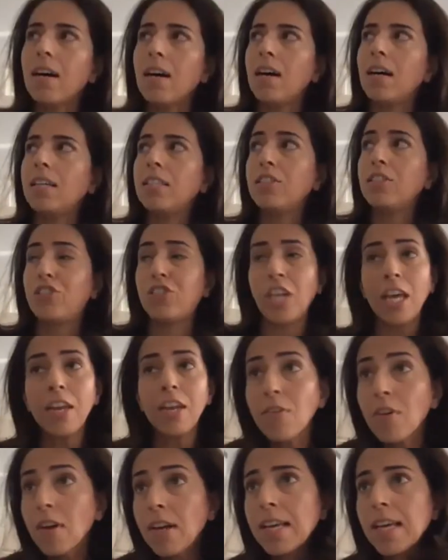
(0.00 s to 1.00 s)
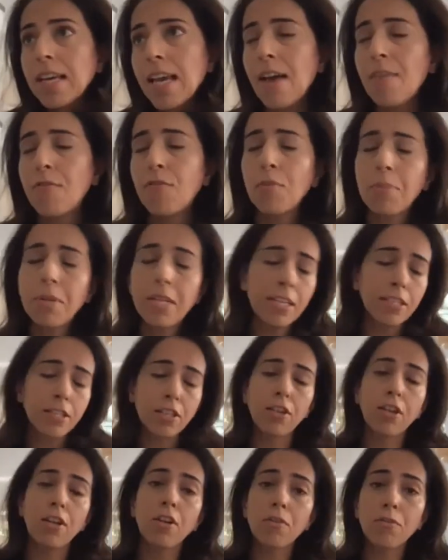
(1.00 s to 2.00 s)
generally everybody is
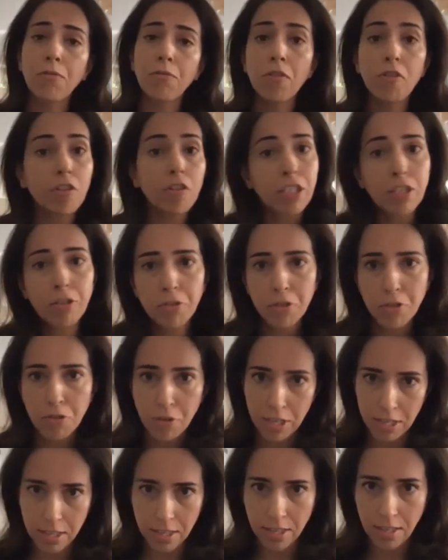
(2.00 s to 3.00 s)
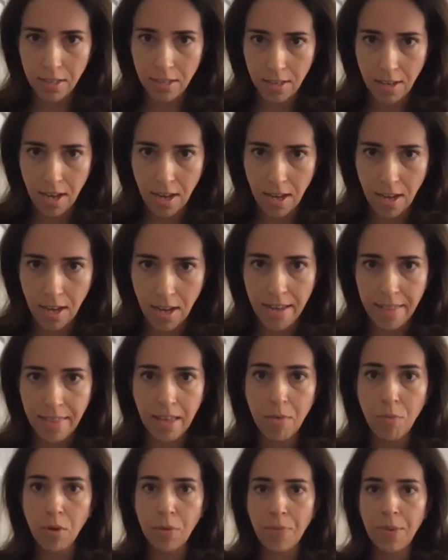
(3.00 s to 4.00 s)
going to look for reduced risk. I
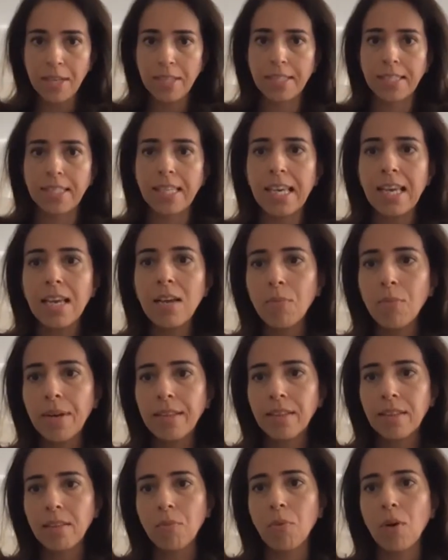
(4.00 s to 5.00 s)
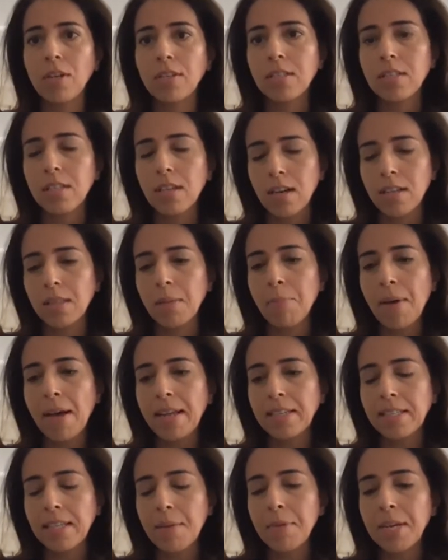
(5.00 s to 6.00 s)
think what we are seeing with what the
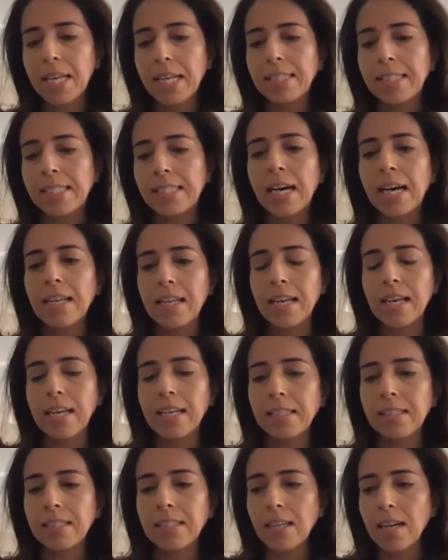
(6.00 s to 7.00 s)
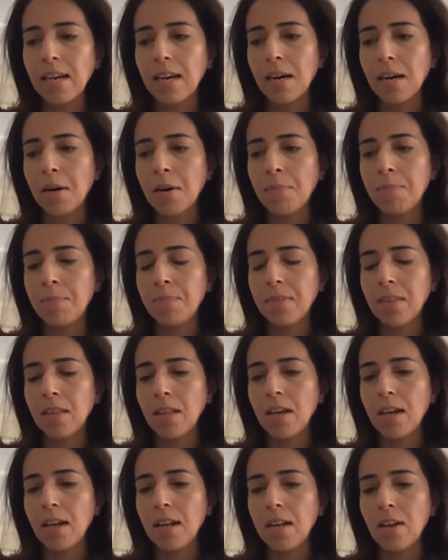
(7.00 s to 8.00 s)
pandemic has done is
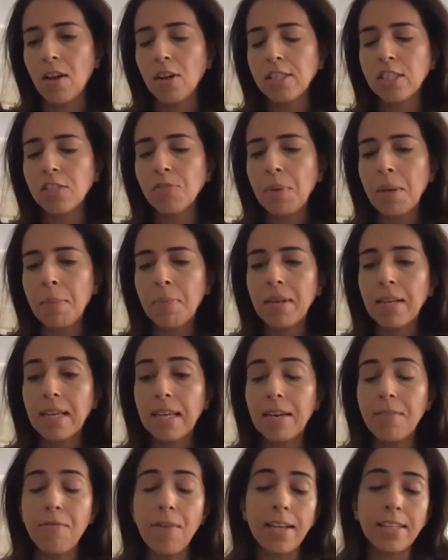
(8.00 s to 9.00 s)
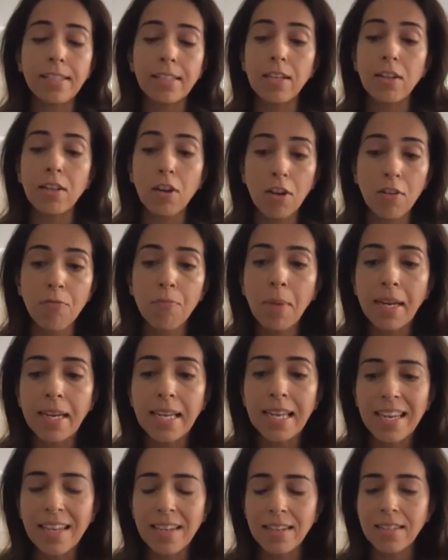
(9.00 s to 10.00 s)
lots of people invest a lot of
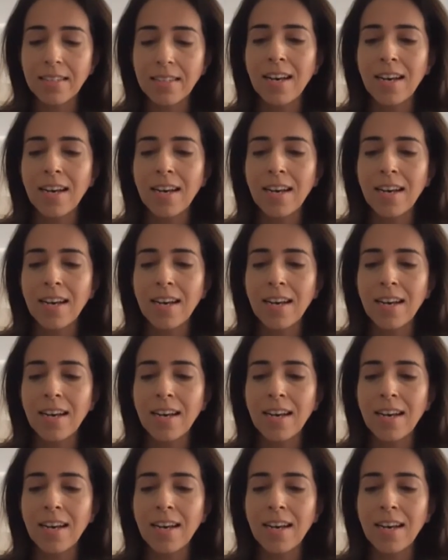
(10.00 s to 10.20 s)
money, and